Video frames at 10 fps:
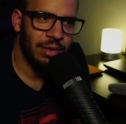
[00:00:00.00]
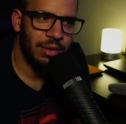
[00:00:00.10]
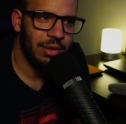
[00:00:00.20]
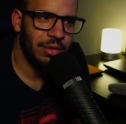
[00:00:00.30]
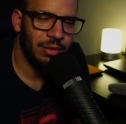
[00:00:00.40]

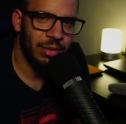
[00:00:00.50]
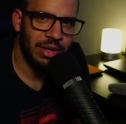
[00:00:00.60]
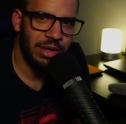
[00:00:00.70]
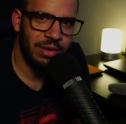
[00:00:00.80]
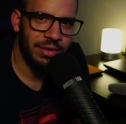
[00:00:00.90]
That was the one I
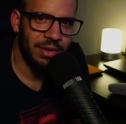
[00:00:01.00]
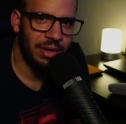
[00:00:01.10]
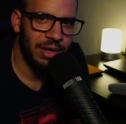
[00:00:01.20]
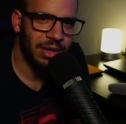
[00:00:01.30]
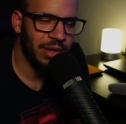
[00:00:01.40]
left out,
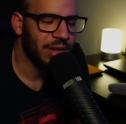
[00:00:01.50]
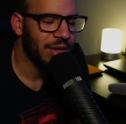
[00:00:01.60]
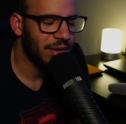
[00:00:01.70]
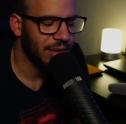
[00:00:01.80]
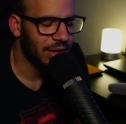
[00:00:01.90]
right?
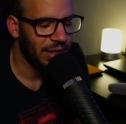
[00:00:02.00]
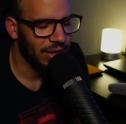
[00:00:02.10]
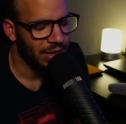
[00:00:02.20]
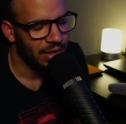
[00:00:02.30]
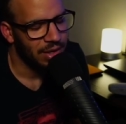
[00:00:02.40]
Okay.
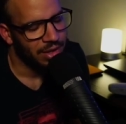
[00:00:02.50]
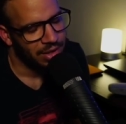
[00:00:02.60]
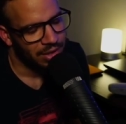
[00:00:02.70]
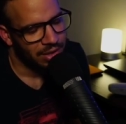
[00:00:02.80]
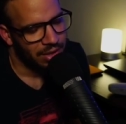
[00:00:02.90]

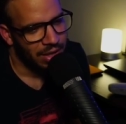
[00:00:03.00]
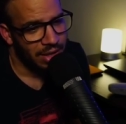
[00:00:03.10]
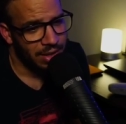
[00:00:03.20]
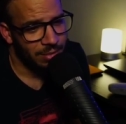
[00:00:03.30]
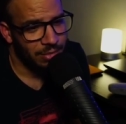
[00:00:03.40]

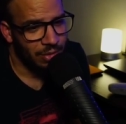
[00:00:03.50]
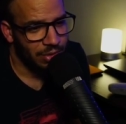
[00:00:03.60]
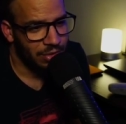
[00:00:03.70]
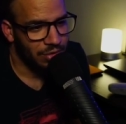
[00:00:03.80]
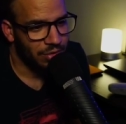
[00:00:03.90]
I'm
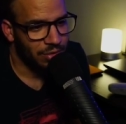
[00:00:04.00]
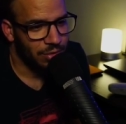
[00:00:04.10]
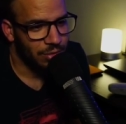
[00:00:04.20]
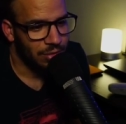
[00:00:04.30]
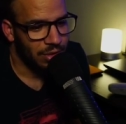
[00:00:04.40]
going
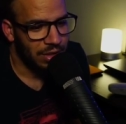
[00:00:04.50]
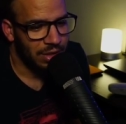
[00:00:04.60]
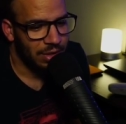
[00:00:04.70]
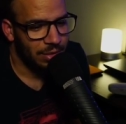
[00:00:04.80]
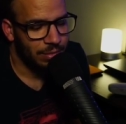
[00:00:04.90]
to
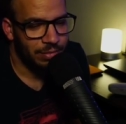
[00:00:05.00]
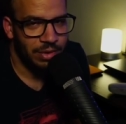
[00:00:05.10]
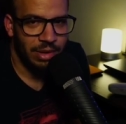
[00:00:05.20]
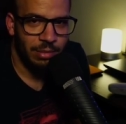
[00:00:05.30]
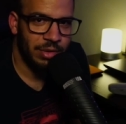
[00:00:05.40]
uh, uh
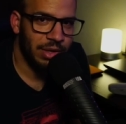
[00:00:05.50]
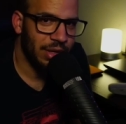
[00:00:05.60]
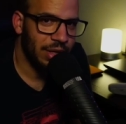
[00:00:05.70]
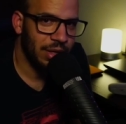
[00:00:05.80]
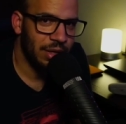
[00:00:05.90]

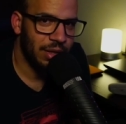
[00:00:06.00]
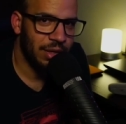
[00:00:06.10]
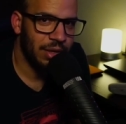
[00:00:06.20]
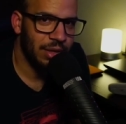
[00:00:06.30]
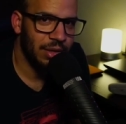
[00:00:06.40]
play
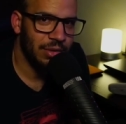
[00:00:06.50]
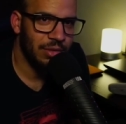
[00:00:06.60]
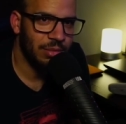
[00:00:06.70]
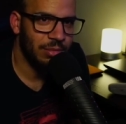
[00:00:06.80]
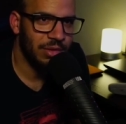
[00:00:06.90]

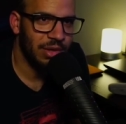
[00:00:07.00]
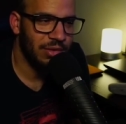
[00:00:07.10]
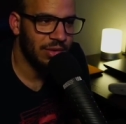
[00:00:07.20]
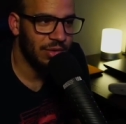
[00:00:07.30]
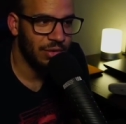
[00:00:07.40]
some
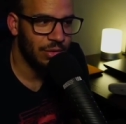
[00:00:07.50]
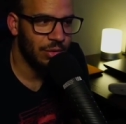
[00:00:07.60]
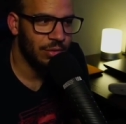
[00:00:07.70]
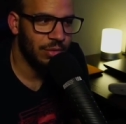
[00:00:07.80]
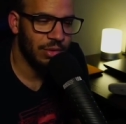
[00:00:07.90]
Destiny 2
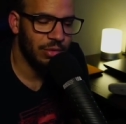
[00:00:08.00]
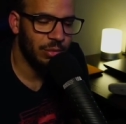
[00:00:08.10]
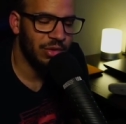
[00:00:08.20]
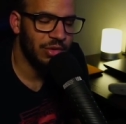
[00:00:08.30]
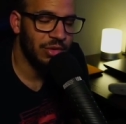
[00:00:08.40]
for as
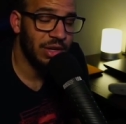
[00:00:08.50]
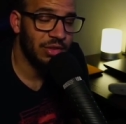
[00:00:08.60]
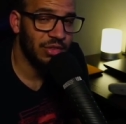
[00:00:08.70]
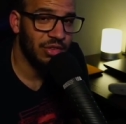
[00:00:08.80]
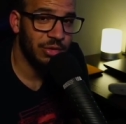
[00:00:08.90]
much as I can
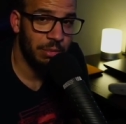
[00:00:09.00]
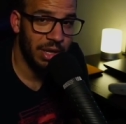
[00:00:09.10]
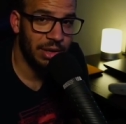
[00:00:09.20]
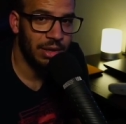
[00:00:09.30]
smell